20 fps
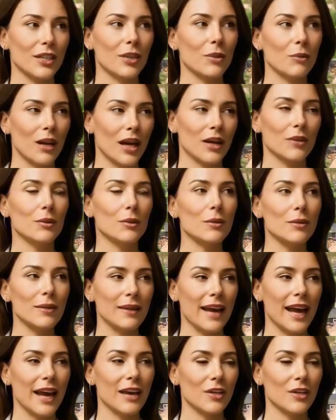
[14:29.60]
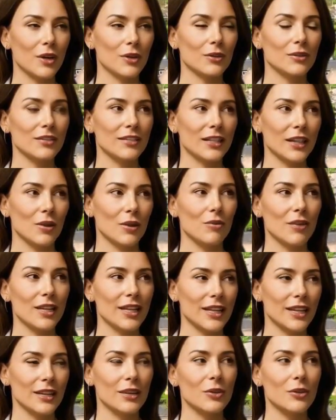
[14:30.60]
The goal of psychological
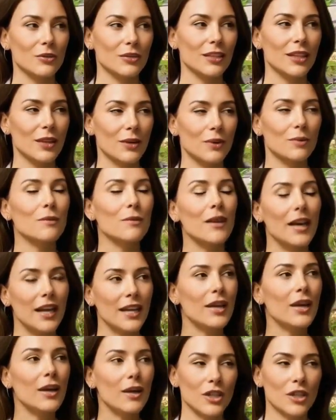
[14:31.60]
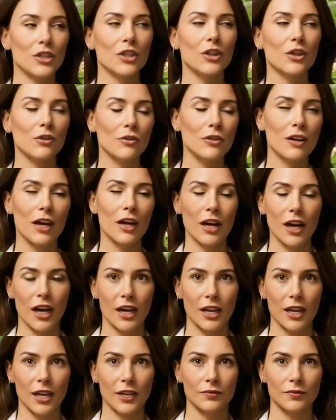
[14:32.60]
relaxation is to reset your nervous
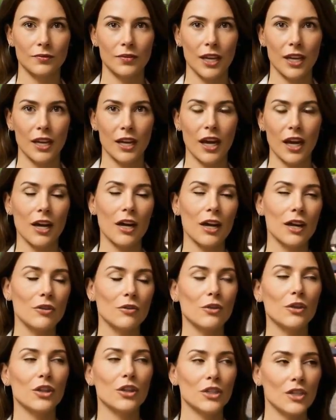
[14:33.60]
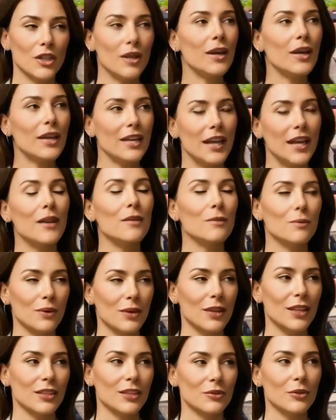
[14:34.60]
system, calm the mental noise,
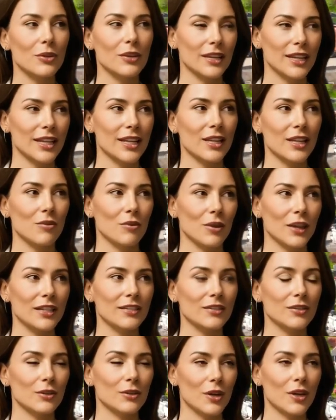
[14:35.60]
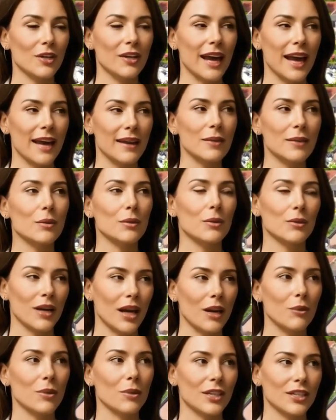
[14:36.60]
and create a space where arousal
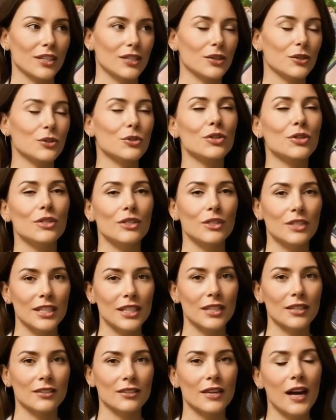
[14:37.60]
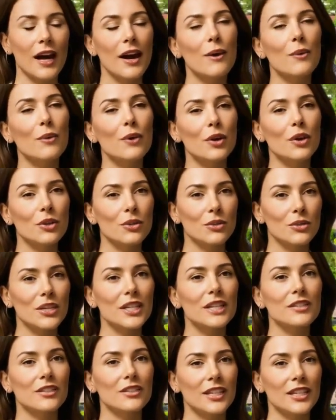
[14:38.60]
can build naturally and confidently.
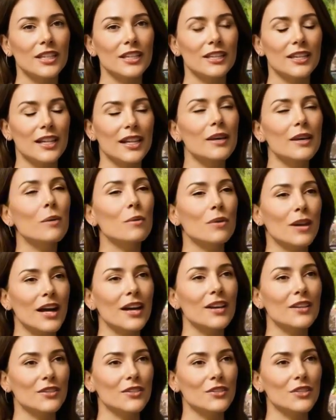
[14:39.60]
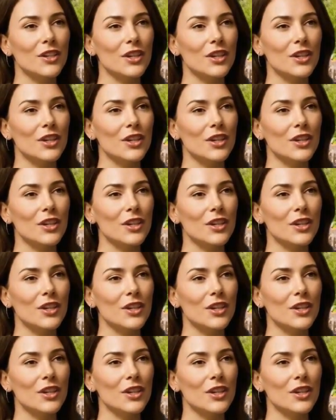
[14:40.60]
It starts with breath.